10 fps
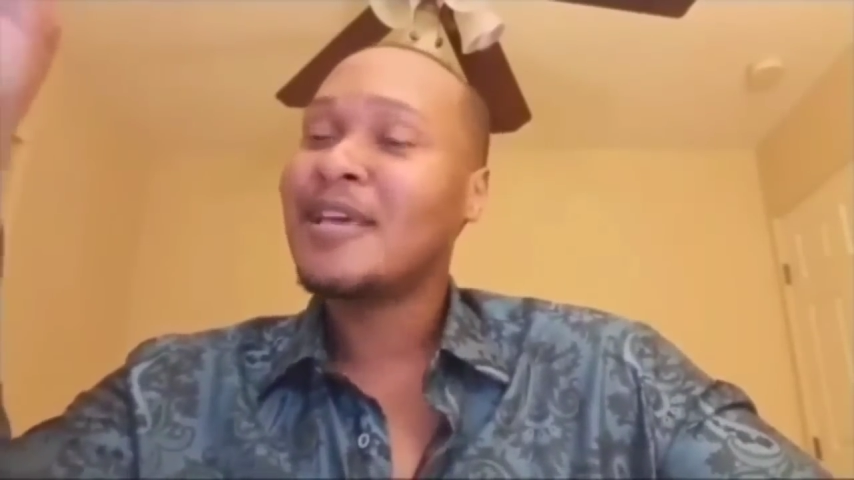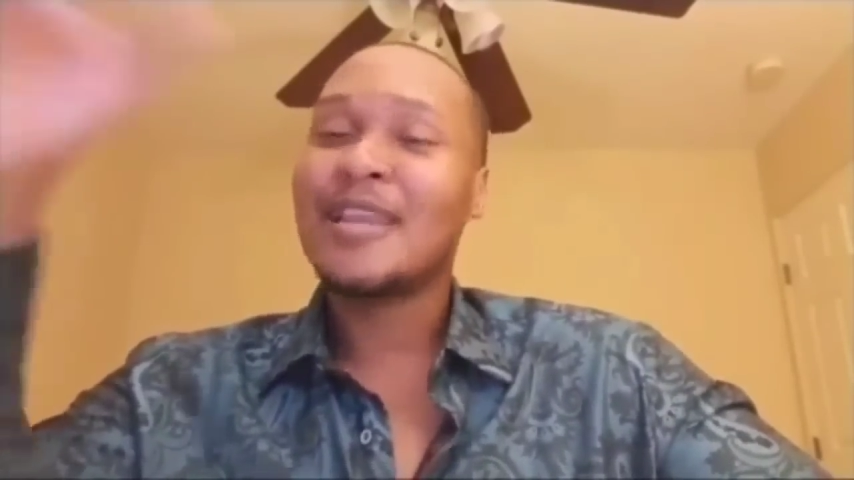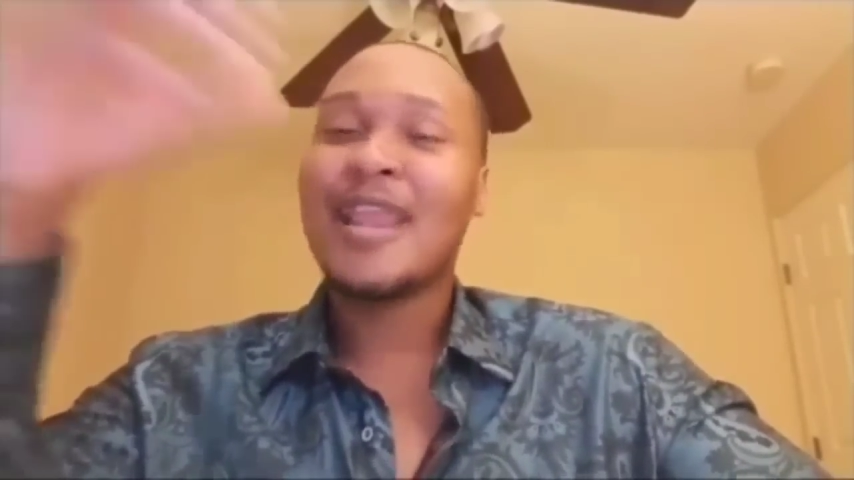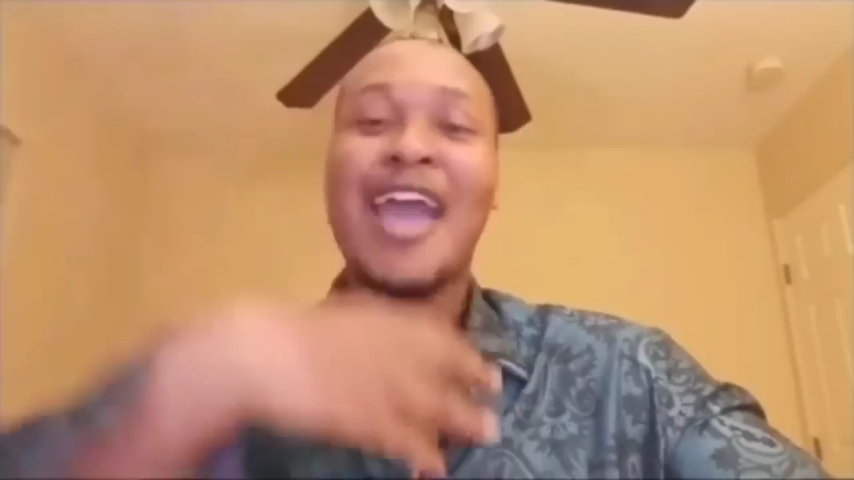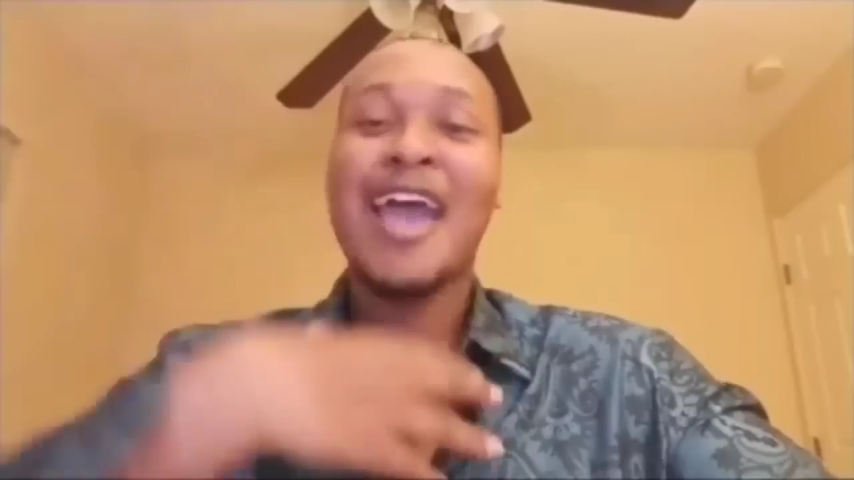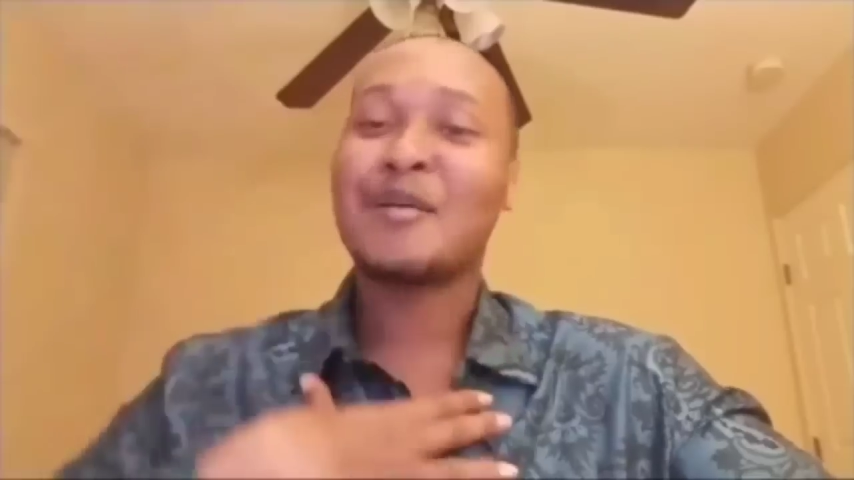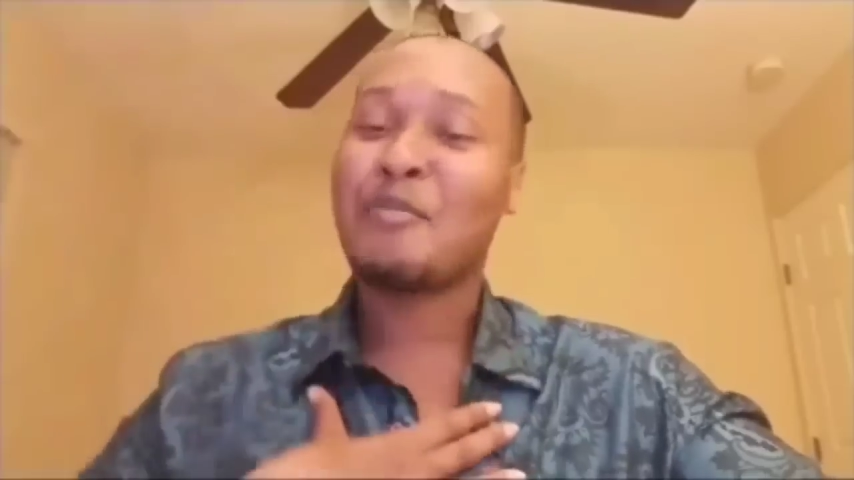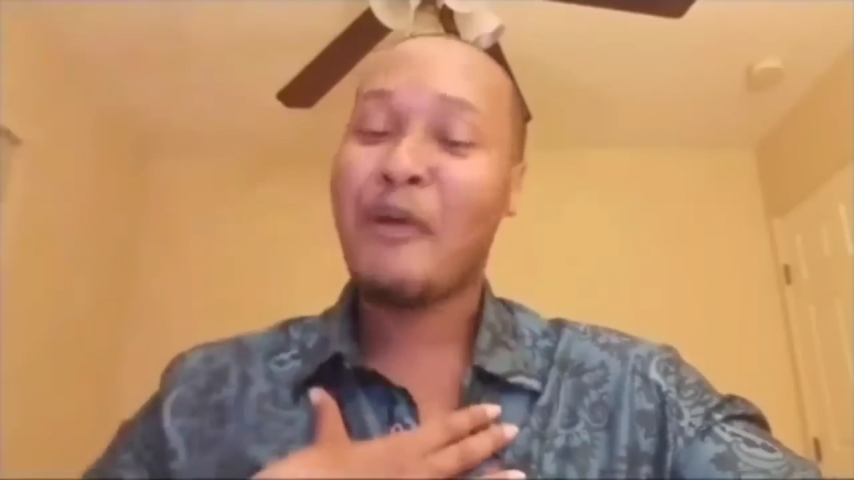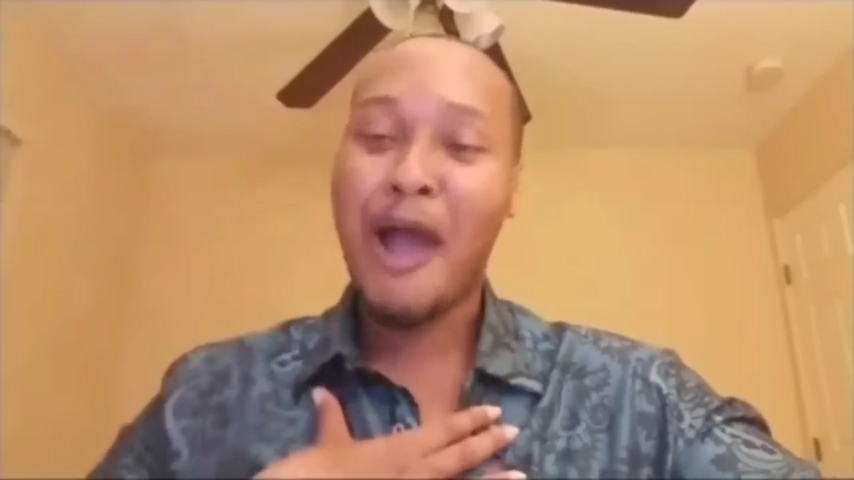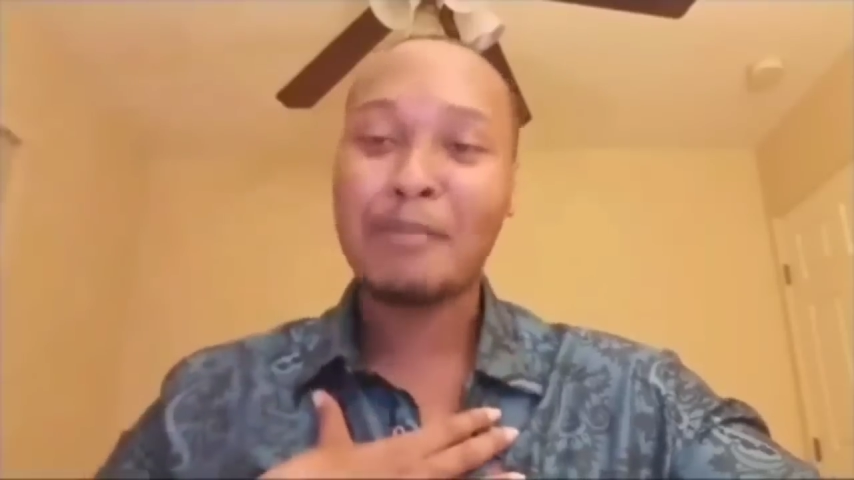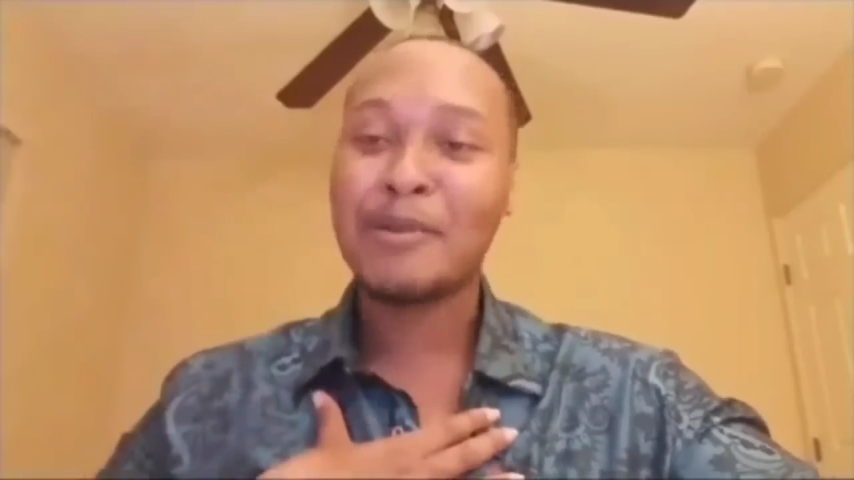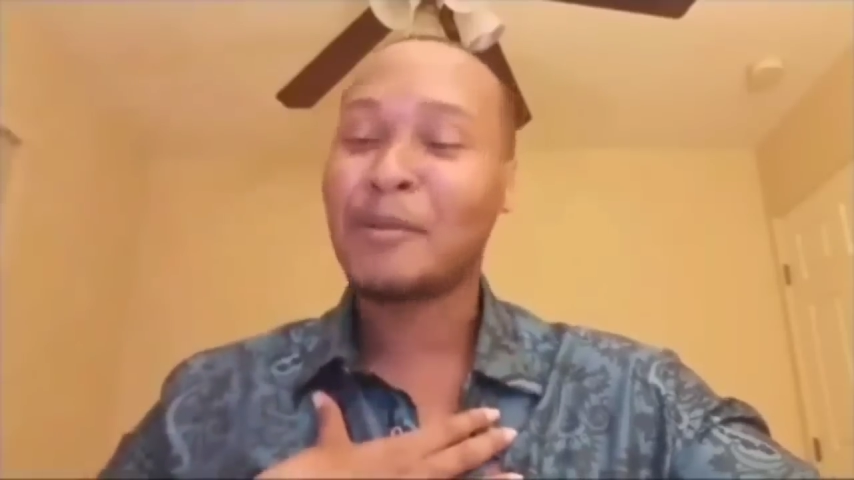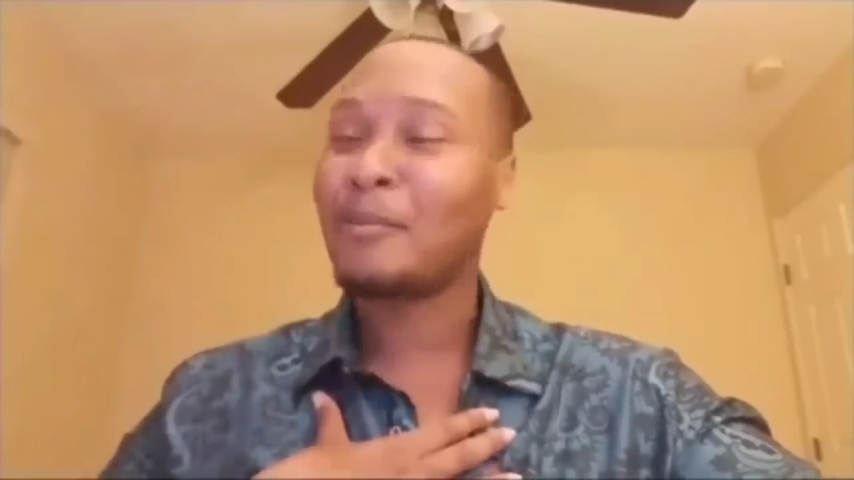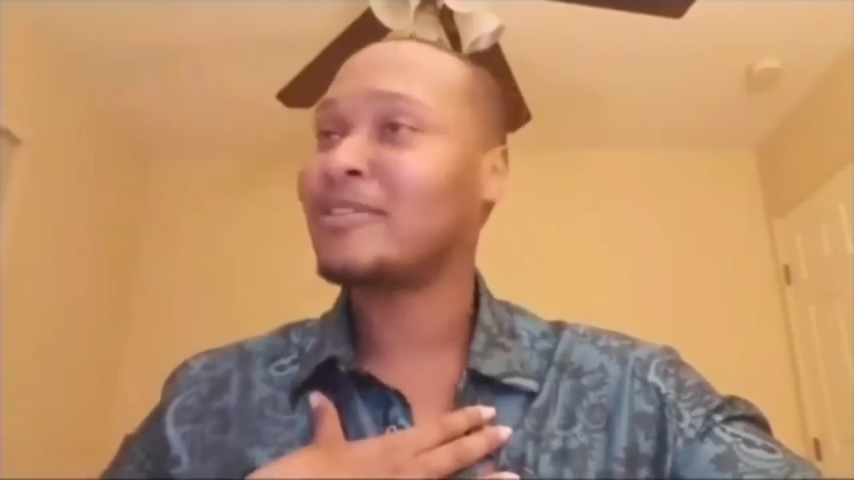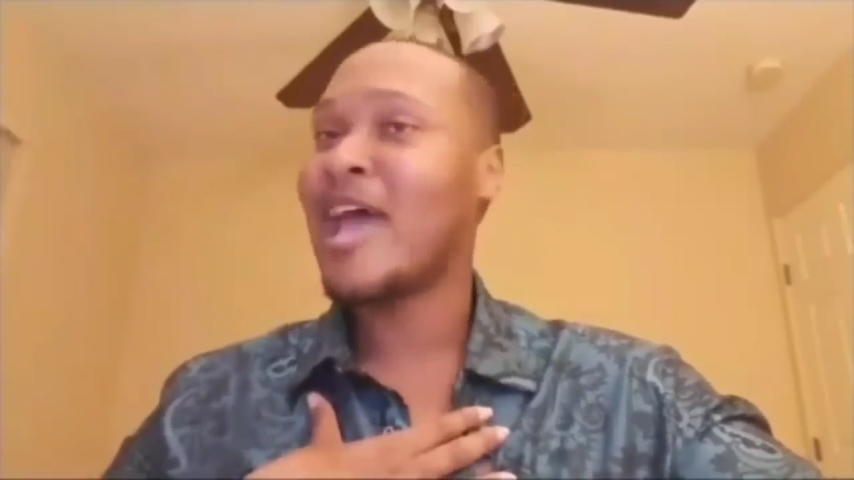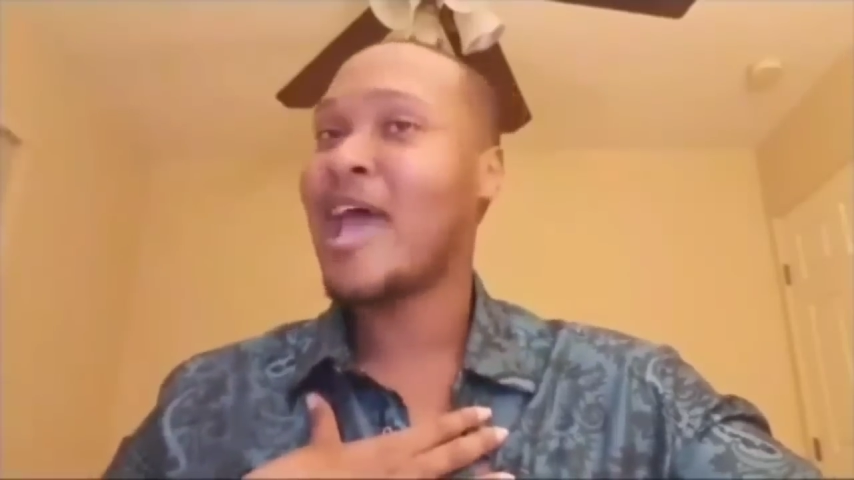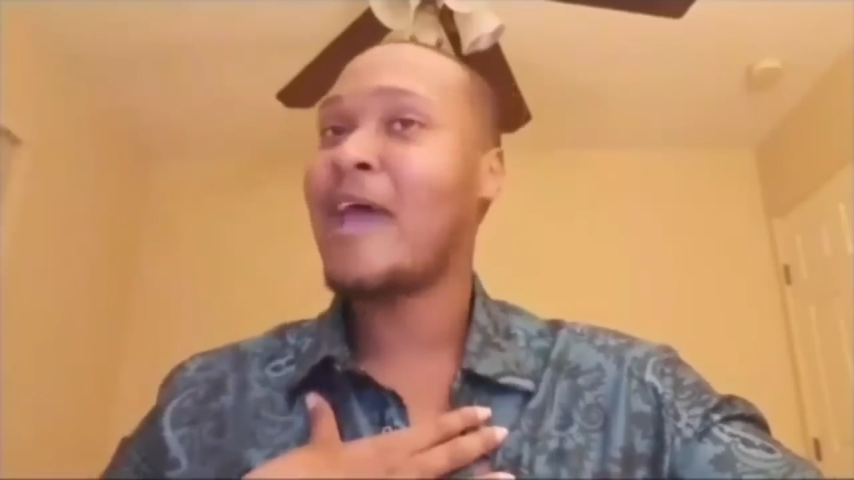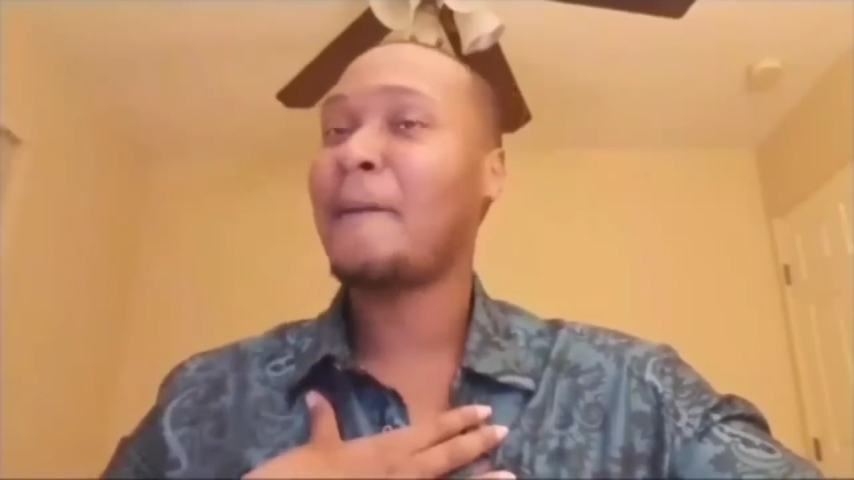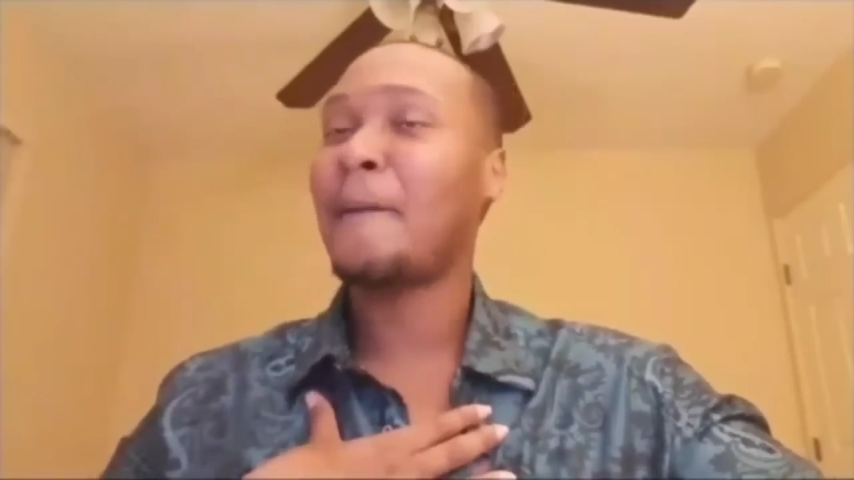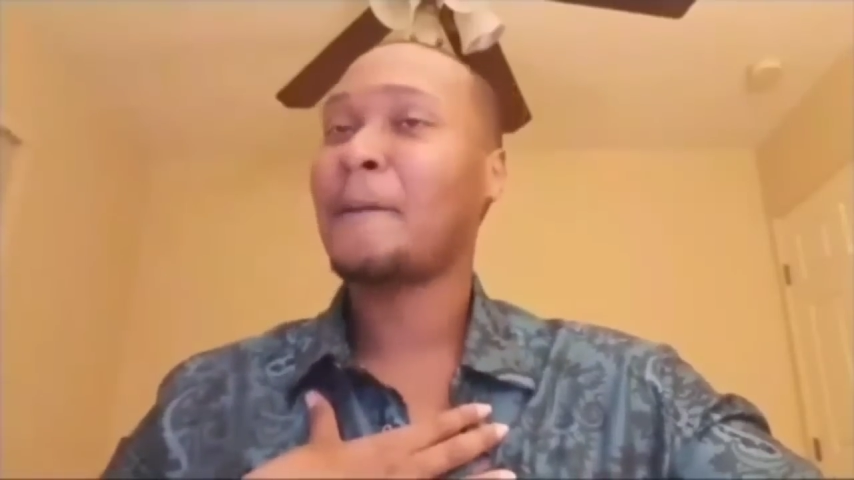And I got a problem with
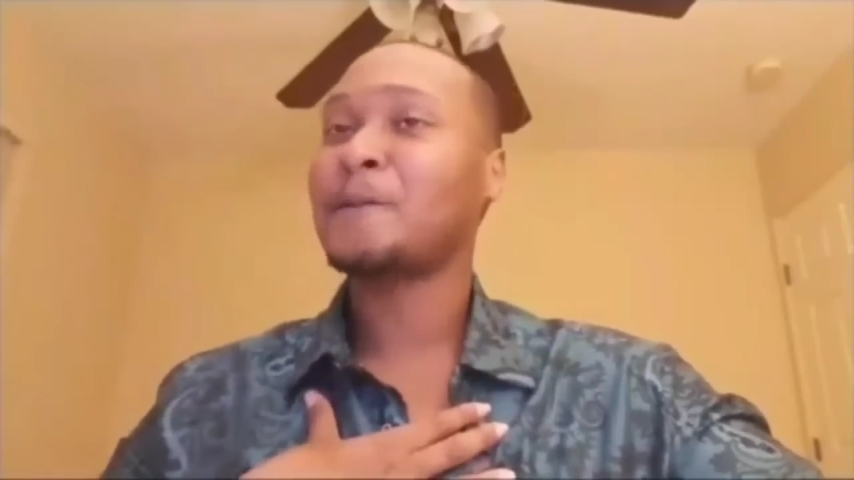that,